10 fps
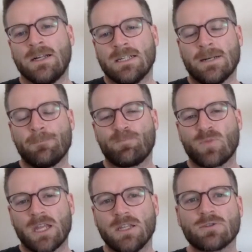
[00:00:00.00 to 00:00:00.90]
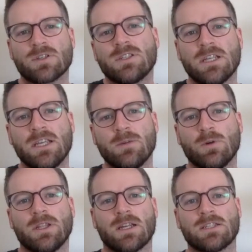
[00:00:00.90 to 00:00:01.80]
And interesting to hear
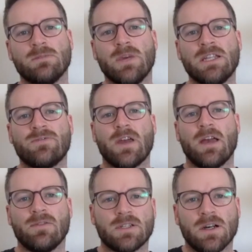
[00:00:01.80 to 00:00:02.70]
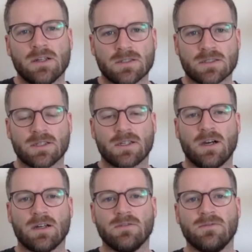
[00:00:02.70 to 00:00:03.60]
what that actually means for advertisers and the
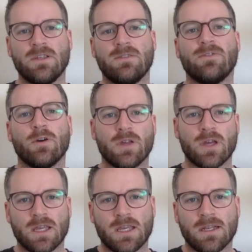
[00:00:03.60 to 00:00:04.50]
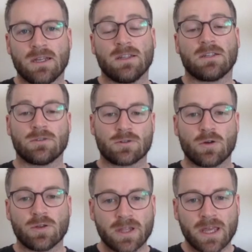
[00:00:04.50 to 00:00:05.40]
kind of info they can get and the
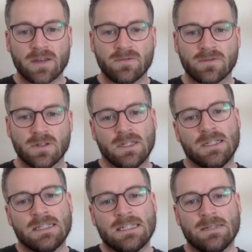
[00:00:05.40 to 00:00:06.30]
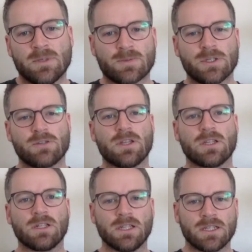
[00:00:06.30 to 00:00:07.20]
control that they have, especially around
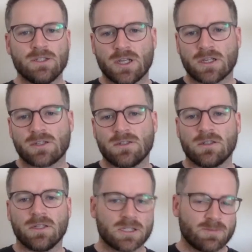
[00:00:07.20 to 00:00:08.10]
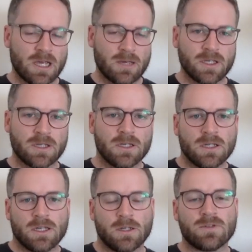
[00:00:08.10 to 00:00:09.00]
the click injection, click spamming,
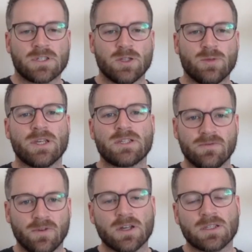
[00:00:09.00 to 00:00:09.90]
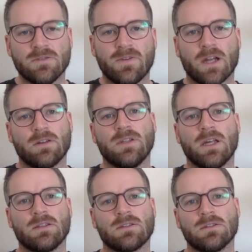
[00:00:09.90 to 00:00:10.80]
and obviously the best advice you've had on
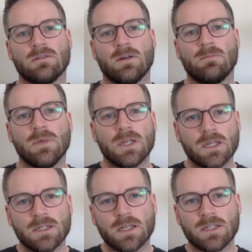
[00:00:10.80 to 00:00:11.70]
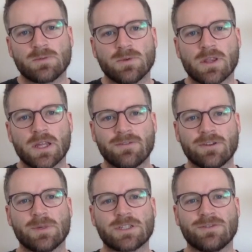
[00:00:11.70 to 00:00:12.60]
that. So, Dean Smith, thank you
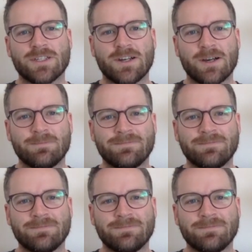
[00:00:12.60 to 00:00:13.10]
very much for your time.